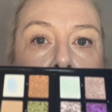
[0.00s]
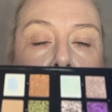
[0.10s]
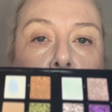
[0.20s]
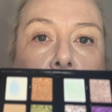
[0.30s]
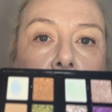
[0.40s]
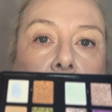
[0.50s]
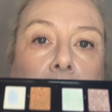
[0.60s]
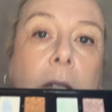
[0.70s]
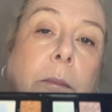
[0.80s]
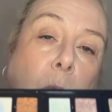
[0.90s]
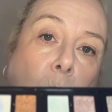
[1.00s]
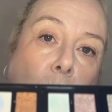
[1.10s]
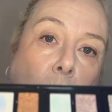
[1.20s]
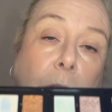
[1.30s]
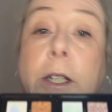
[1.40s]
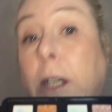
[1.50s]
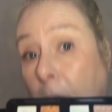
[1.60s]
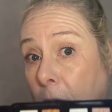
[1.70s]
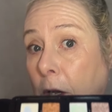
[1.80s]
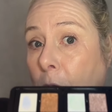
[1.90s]
what more
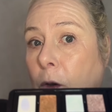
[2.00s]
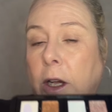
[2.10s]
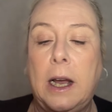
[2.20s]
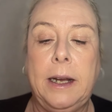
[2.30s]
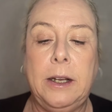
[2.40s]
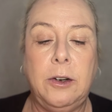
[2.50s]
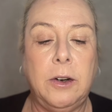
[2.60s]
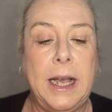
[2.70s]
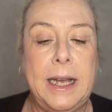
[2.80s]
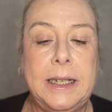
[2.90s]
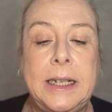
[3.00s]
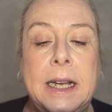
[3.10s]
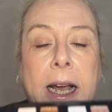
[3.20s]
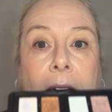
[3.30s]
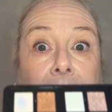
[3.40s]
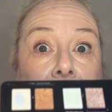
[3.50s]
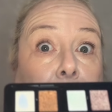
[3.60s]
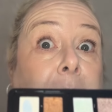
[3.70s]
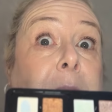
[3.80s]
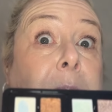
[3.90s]
subtle look I can create, and then I'm
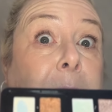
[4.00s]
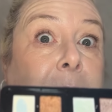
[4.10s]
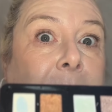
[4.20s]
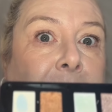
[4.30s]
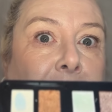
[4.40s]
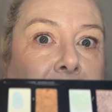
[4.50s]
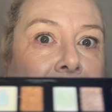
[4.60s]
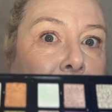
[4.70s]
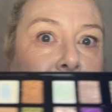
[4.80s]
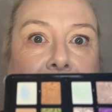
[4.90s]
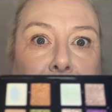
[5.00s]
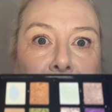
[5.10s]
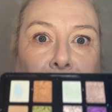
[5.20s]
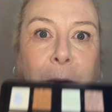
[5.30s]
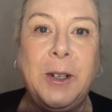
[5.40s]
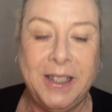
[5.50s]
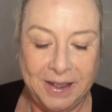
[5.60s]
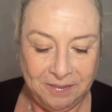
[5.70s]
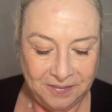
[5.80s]
going to build up from there with some other looks.